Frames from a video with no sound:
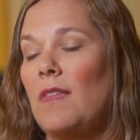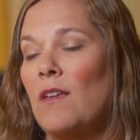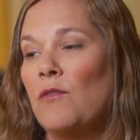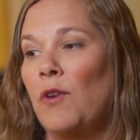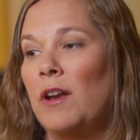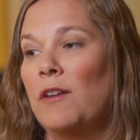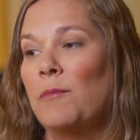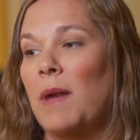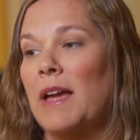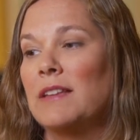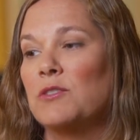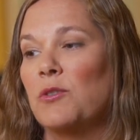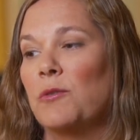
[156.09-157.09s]
friend of
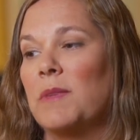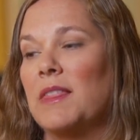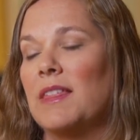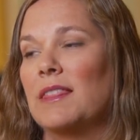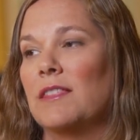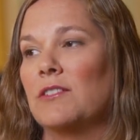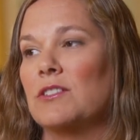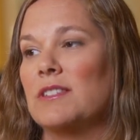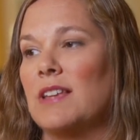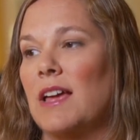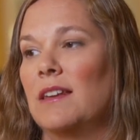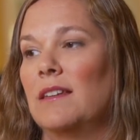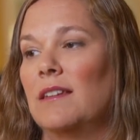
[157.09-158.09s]
mine told me that their
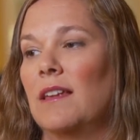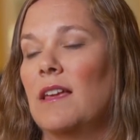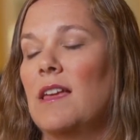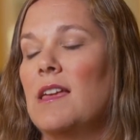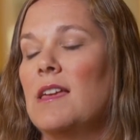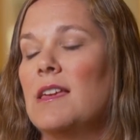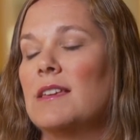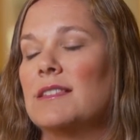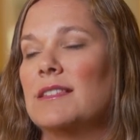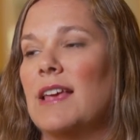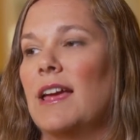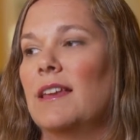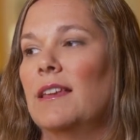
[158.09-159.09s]
son
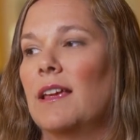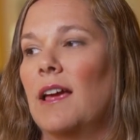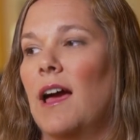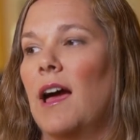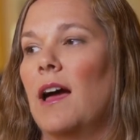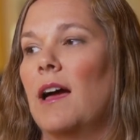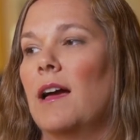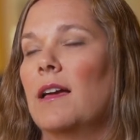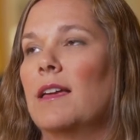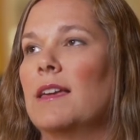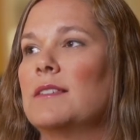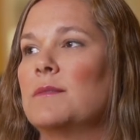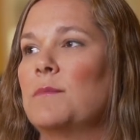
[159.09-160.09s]
said
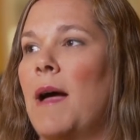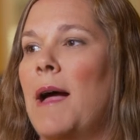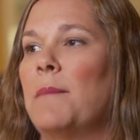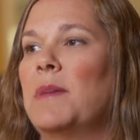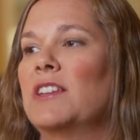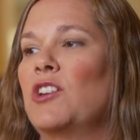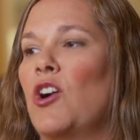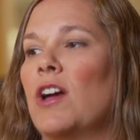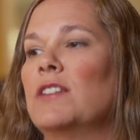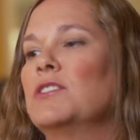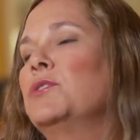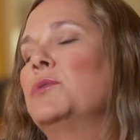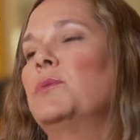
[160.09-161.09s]
his mom had
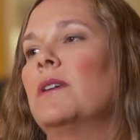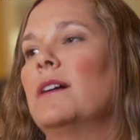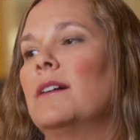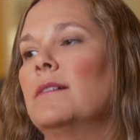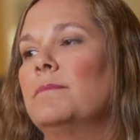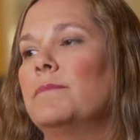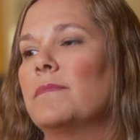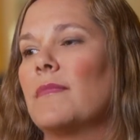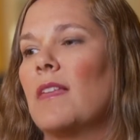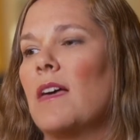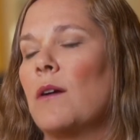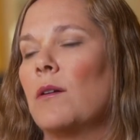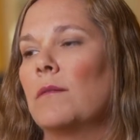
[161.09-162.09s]
gone to a
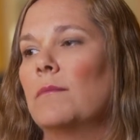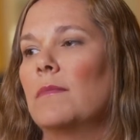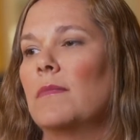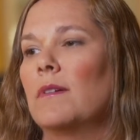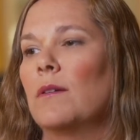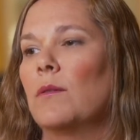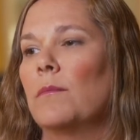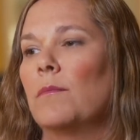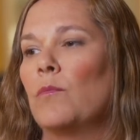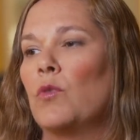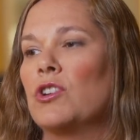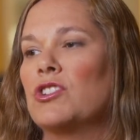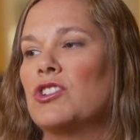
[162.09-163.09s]

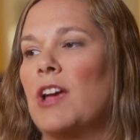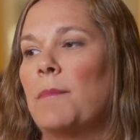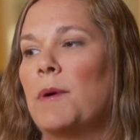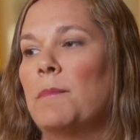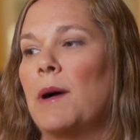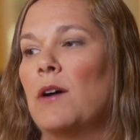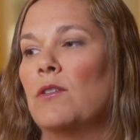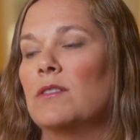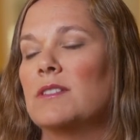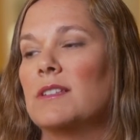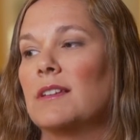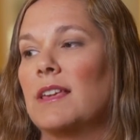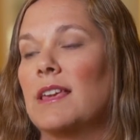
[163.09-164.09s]
workshop
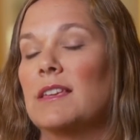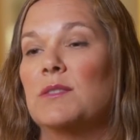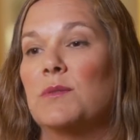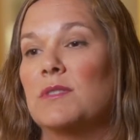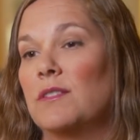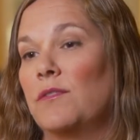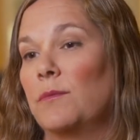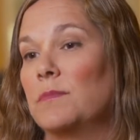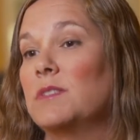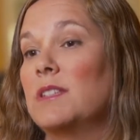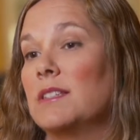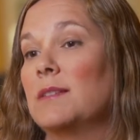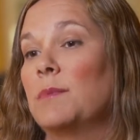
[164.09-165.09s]
about kids with
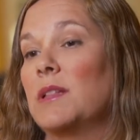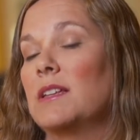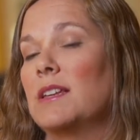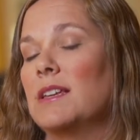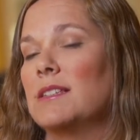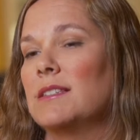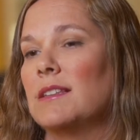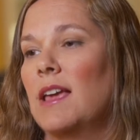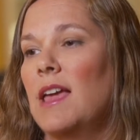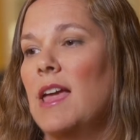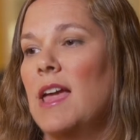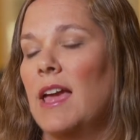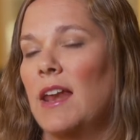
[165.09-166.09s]
disabilities
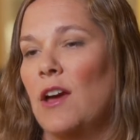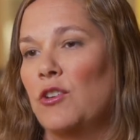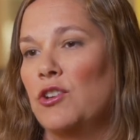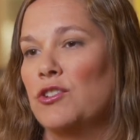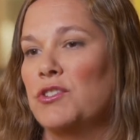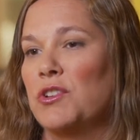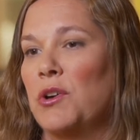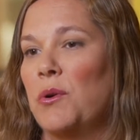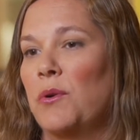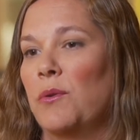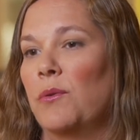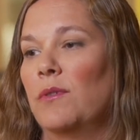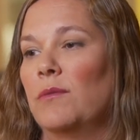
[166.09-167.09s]
and how years
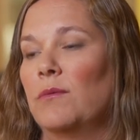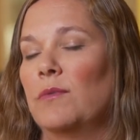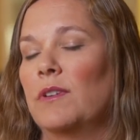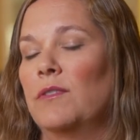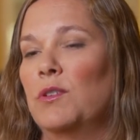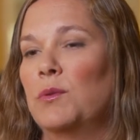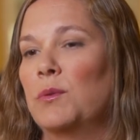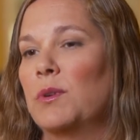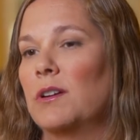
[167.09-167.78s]
ago, if you